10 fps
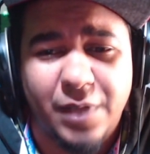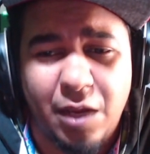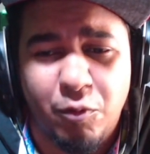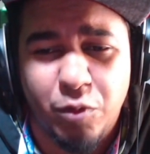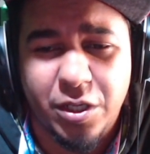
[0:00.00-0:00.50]

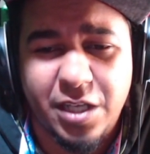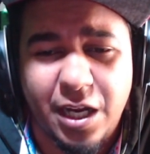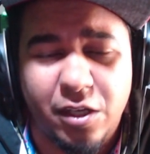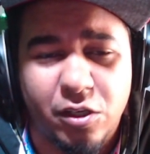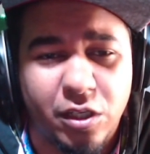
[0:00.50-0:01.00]
I wish
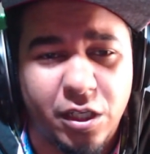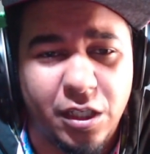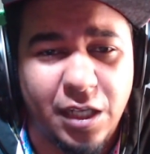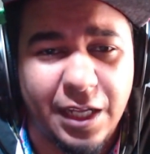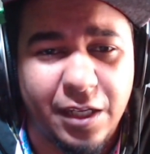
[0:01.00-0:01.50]
I could
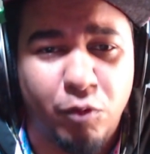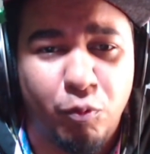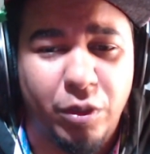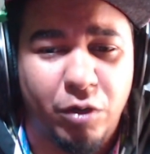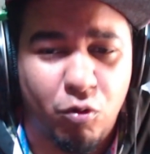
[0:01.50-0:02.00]
have like
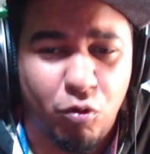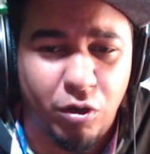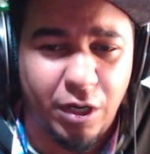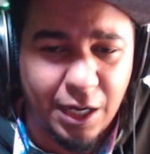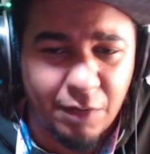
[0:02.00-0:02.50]

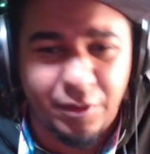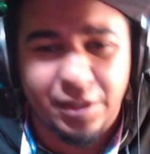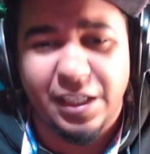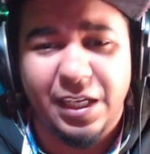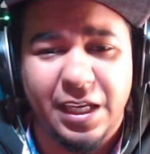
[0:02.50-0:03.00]
record
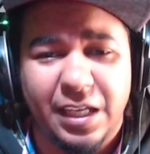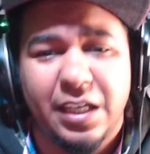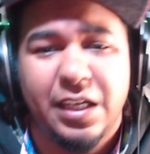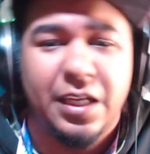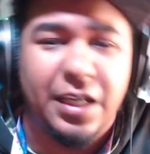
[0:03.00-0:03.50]
everything
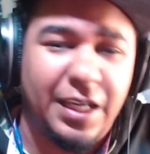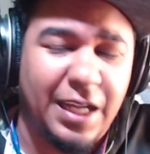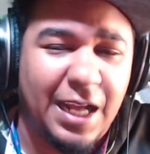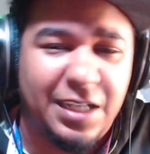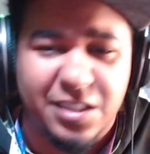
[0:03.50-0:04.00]

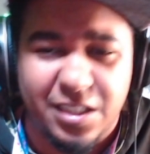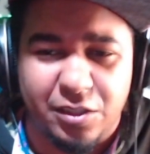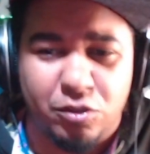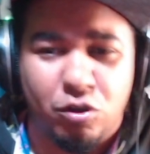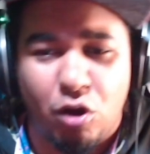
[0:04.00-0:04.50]
and
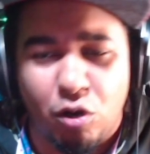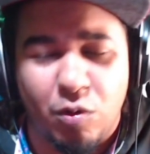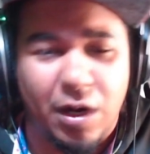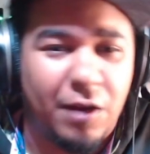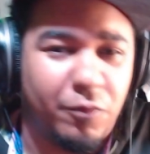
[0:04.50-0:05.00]
actually talk
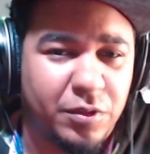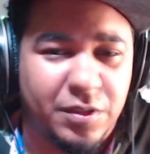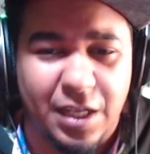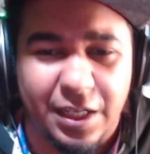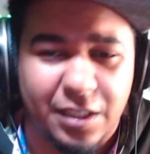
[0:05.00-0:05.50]
while I
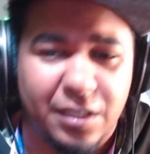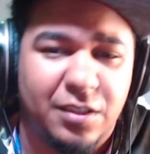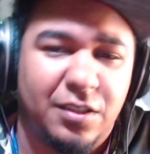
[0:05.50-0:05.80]
was like,